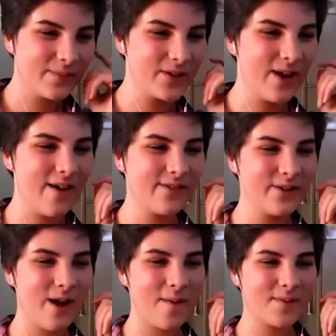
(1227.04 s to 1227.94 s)
You have a
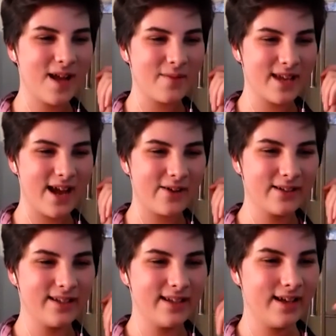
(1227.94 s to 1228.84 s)
new album coming
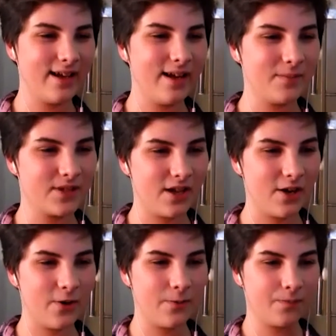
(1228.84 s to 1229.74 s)
out.
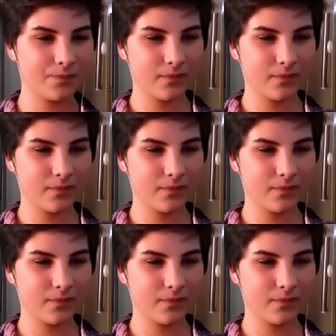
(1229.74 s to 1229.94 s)
So